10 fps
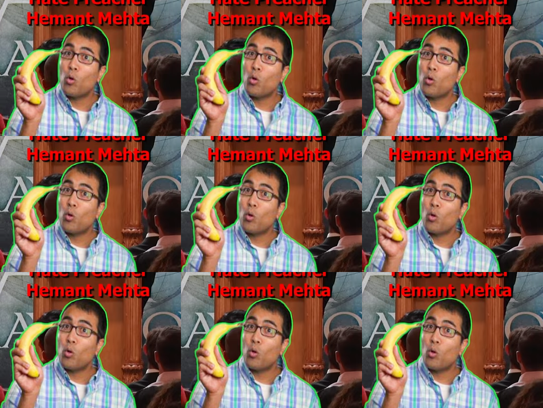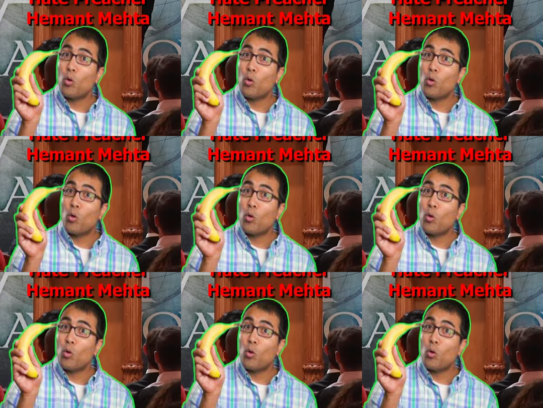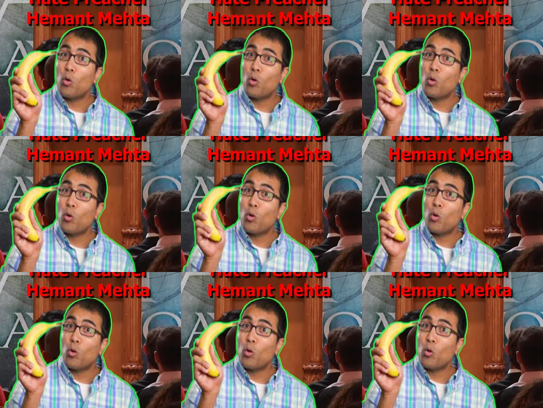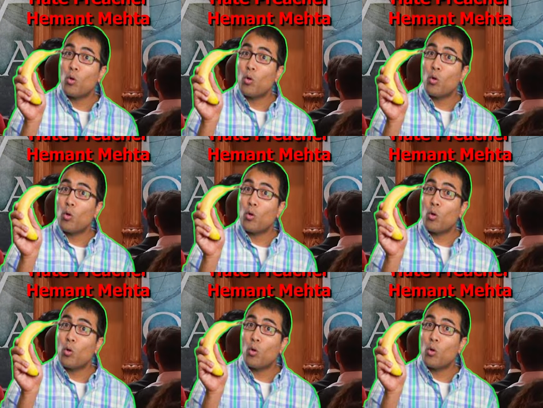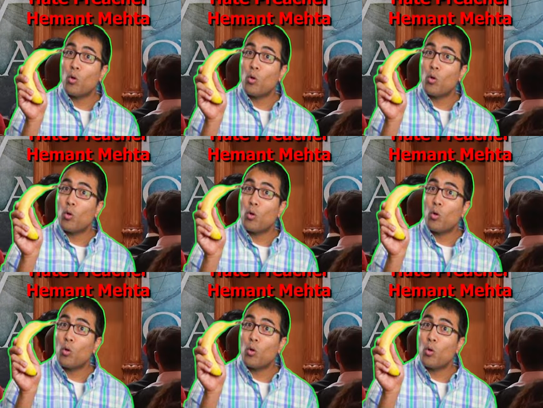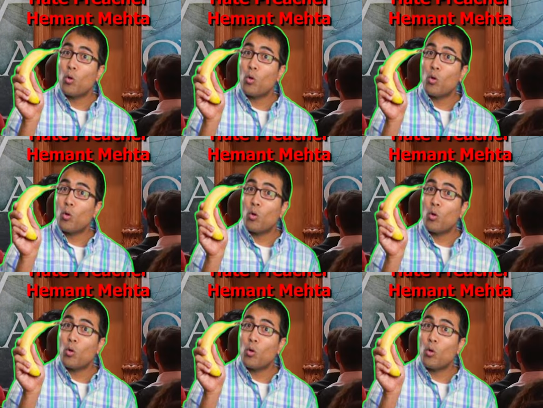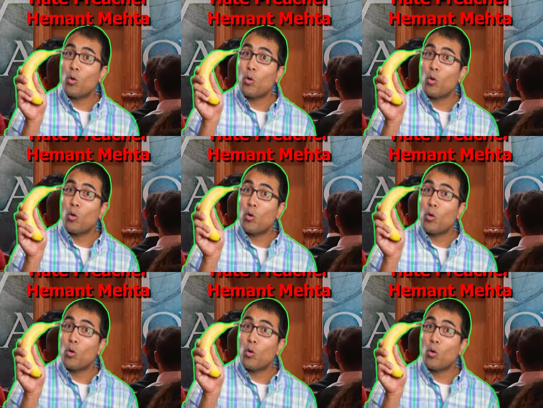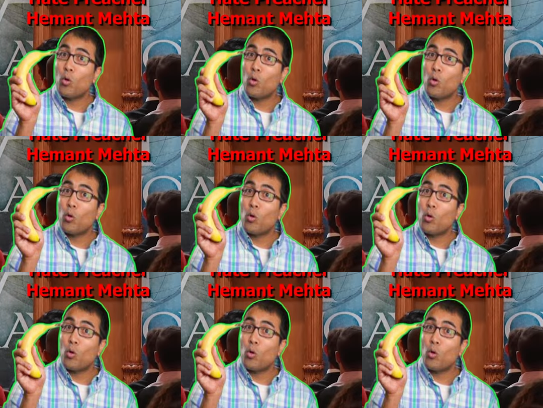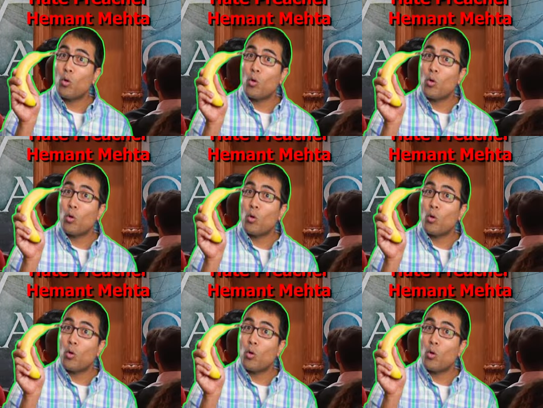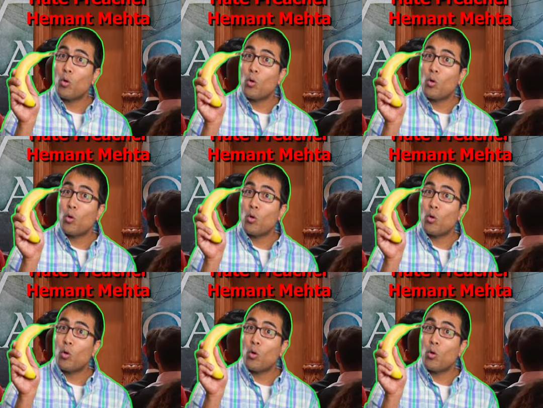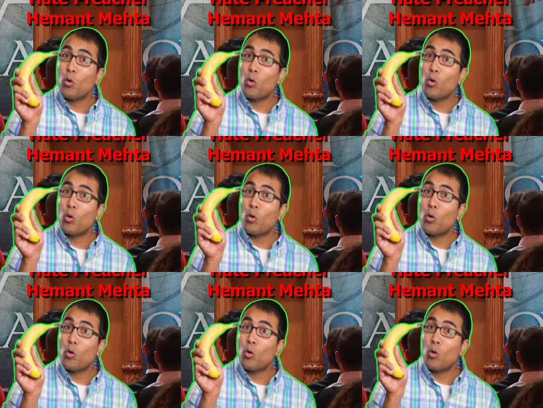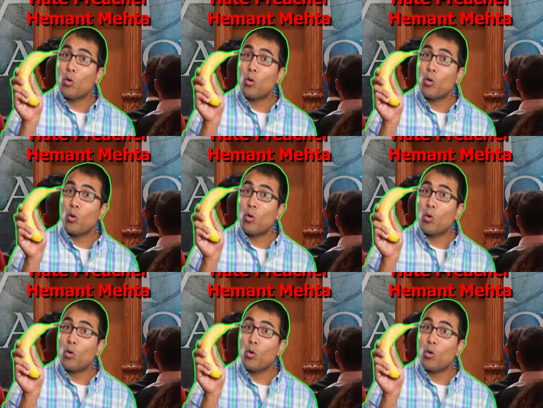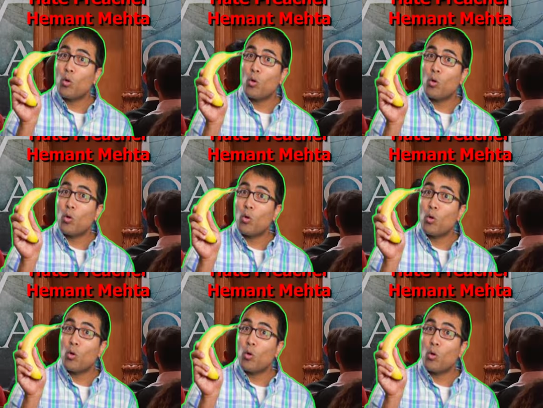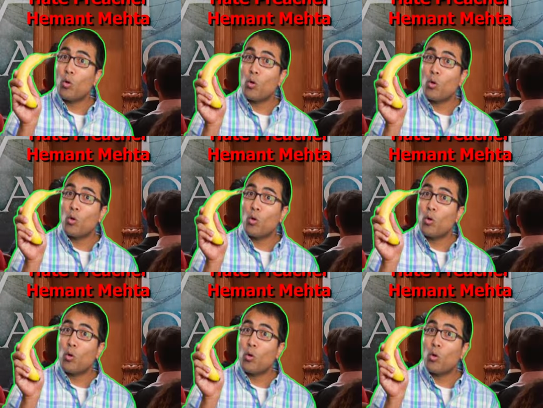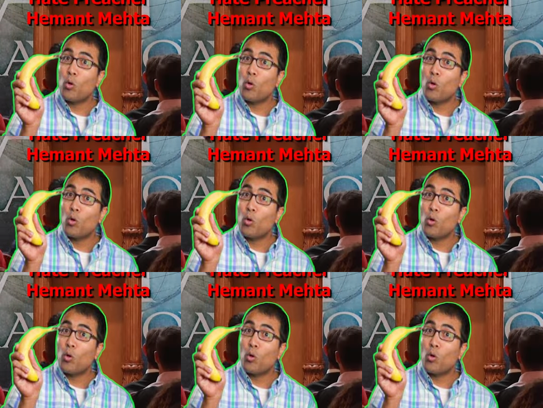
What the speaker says: and saying and making comments on every chapter in the Bible. I listened to his Numbers chapter 5 just so I could just hear how stupid he was. And of course, he's using the NIV.